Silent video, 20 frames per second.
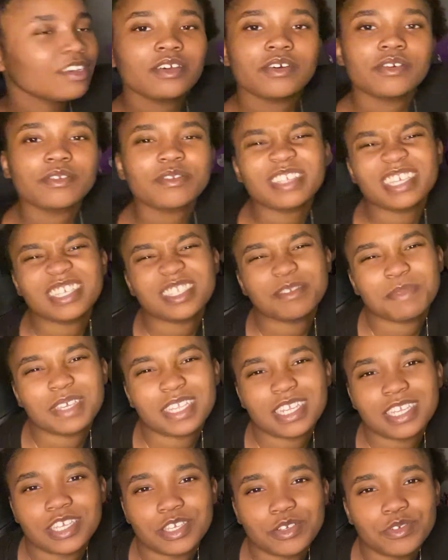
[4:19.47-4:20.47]
know, it'll take some
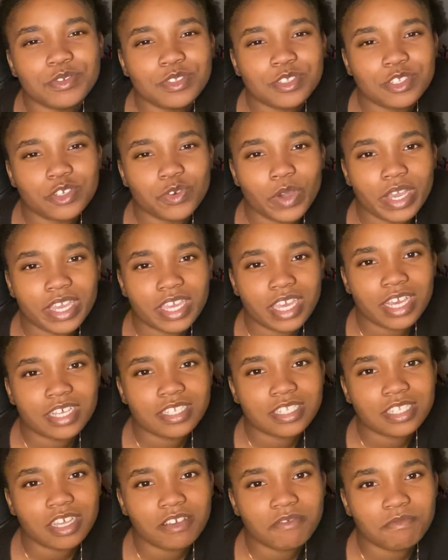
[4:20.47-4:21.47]
getting used to, I
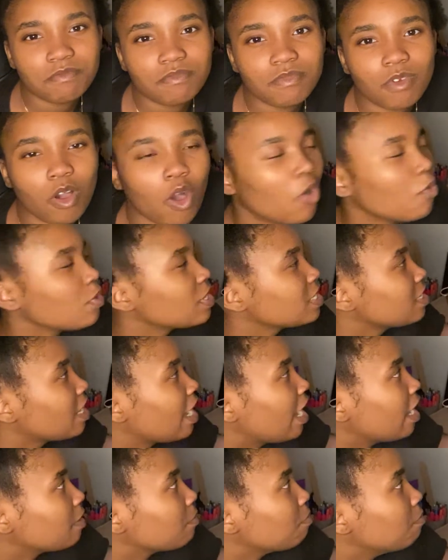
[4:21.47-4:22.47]
guess. I've always
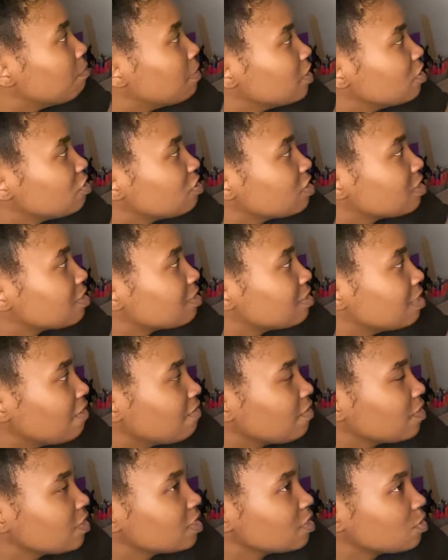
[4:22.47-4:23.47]
had a bunch of stuff
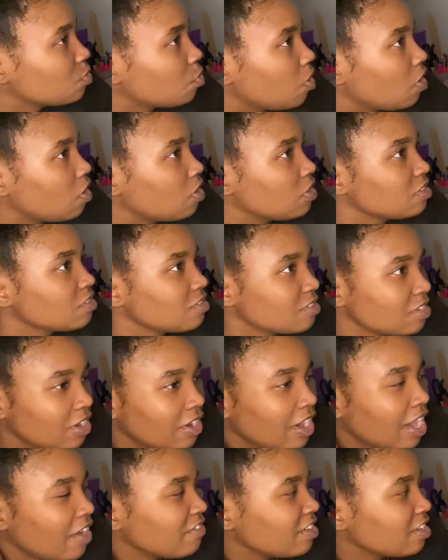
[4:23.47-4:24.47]
on this wall, so now
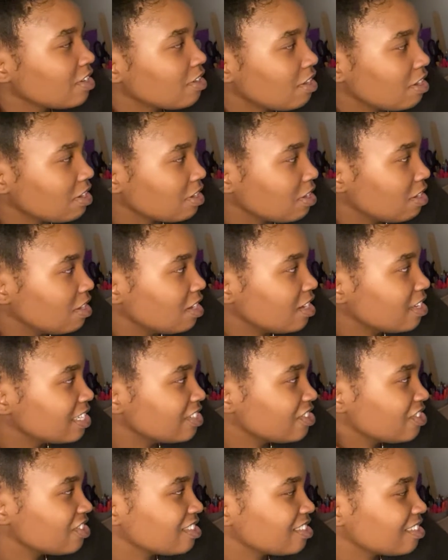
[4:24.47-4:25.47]
having it all gone,
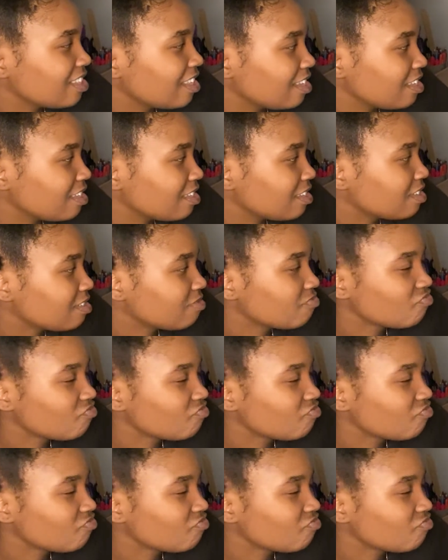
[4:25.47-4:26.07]
it's just like,